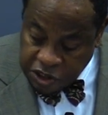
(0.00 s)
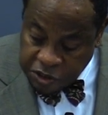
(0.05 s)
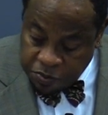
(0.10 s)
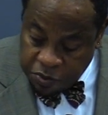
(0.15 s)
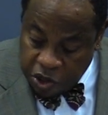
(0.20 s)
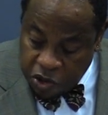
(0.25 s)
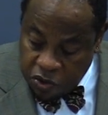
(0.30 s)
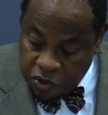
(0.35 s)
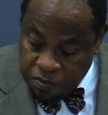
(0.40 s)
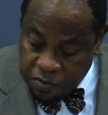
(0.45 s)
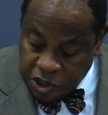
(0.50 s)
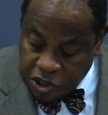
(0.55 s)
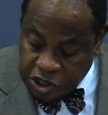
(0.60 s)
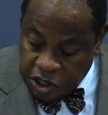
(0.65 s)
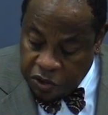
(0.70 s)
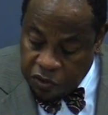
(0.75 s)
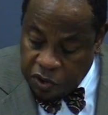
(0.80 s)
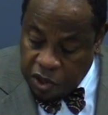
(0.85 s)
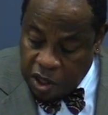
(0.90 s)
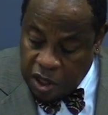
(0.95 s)
Spirit
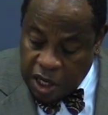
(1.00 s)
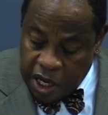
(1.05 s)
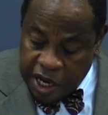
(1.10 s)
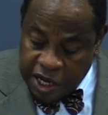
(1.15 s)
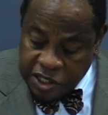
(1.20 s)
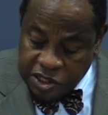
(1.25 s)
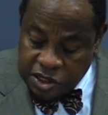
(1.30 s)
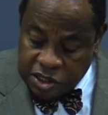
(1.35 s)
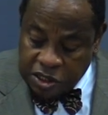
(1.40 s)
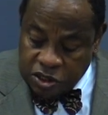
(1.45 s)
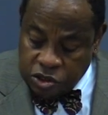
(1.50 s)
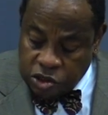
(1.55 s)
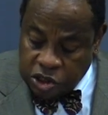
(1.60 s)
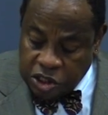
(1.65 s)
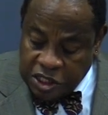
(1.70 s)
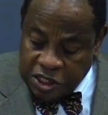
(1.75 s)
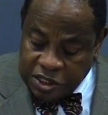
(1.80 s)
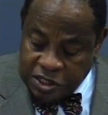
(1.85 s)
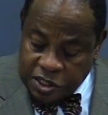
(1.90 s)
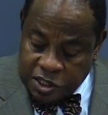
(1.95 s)
materialized in
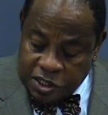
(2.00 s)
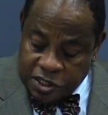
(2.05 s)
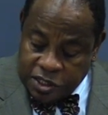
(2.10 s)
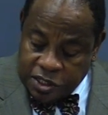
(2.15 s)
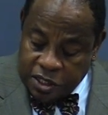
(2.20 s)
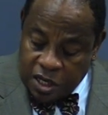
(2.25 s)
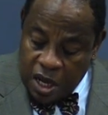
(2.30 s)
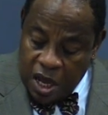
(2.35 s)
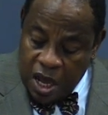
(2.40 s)
Jesus,